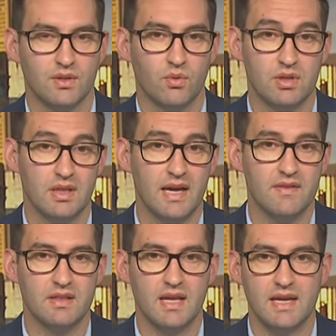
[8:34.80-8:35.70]
Well, the lay
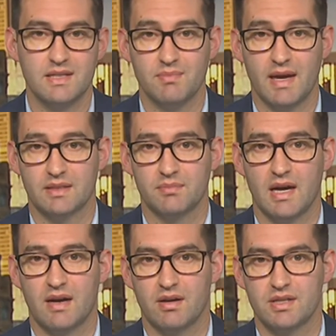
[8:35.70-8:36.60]
of the land in
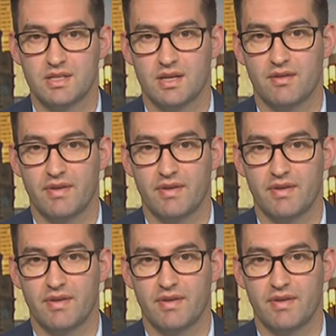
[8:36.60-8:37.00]
Macnamara is that